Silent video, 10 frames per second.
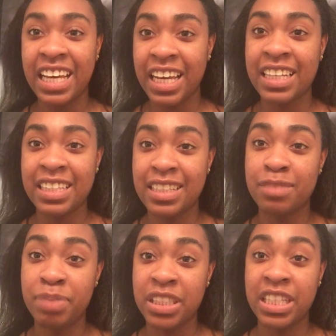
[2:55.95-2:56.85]
and then
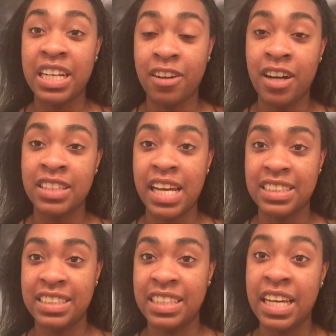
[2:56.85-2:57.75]
this bitch had the
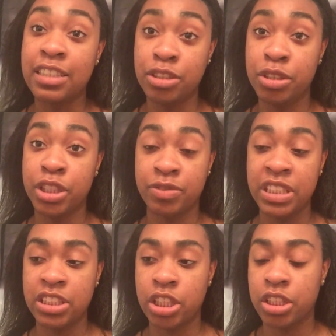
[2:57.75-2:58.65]
audacity to say to do your
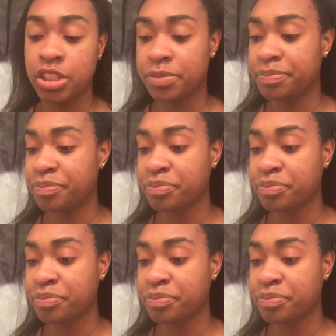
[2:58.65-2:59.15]
research.